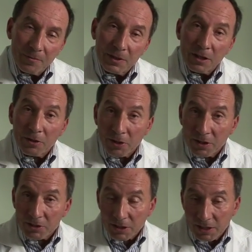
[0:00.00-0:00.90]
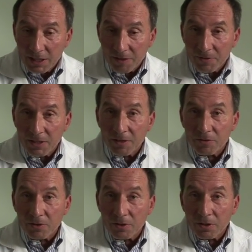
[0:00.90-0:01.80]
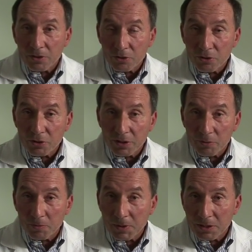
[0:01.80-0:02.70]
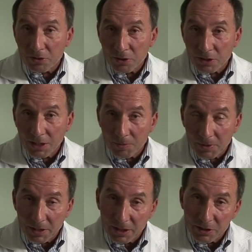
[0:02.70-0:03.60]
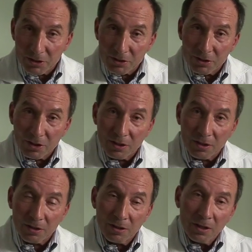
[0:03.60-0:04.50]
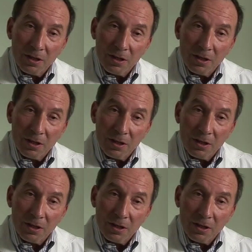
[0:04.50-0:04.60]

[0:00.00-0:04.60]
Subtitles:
The other things that can happen after surgery that would be considered complications are